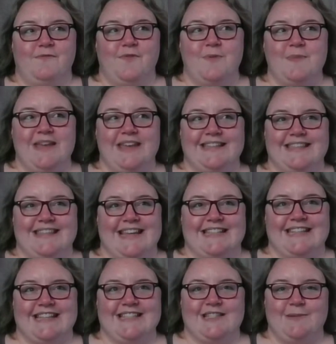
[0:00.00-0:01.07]
For me,
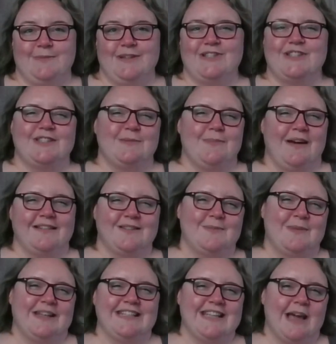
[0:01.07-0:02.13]
that tends to be just about as
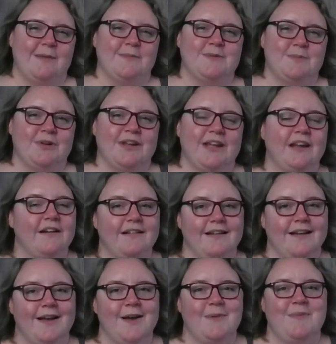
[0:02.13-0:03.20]
many times per year.
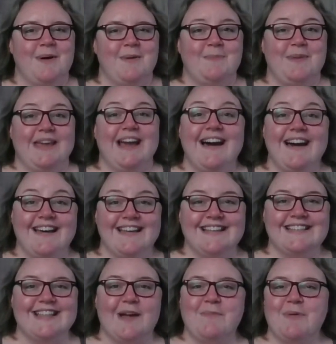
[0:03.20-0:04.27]
But
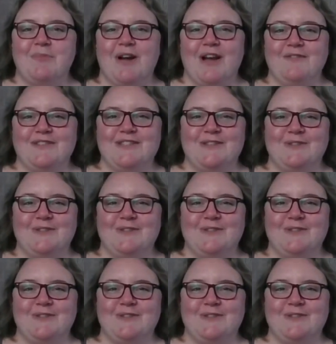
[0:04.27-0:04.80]
because I'm a private